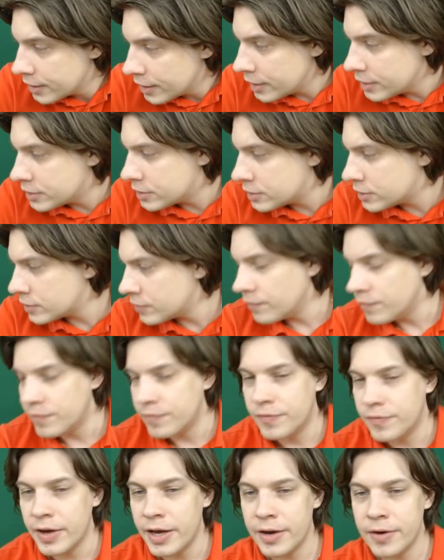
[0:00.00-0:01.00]
It's
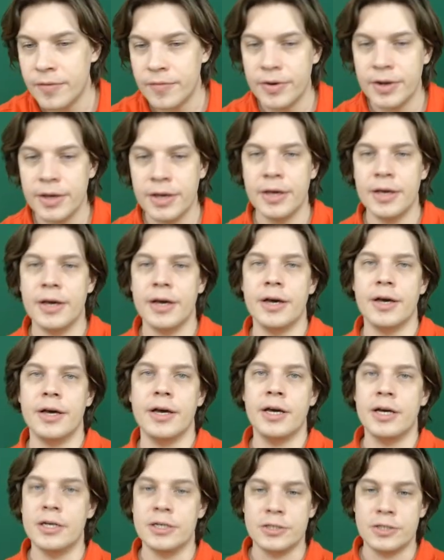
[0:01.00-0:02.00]
very
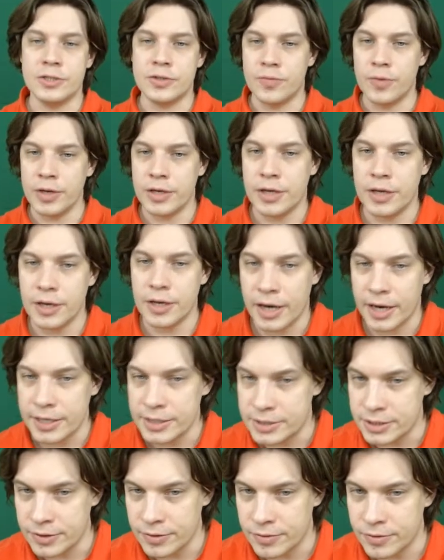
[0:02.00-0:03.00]
tricky
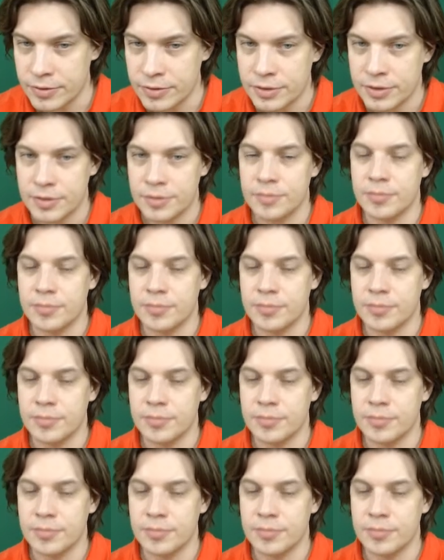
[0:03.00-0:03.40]
idea,